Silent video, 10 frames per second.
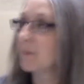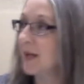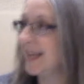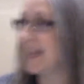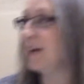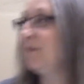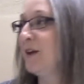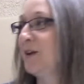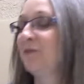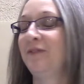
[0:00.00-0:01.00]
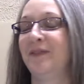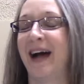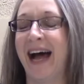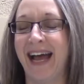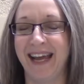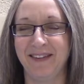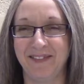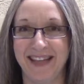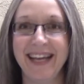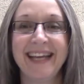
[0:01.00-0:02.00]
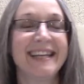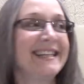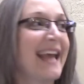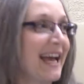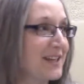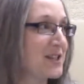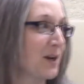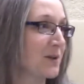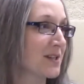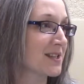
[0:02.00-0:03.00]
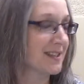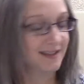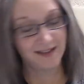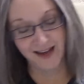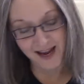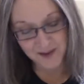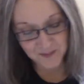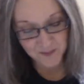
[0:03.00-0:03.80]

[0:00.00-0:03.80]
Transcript: I'm going to give you 5 dad jokes. Okay?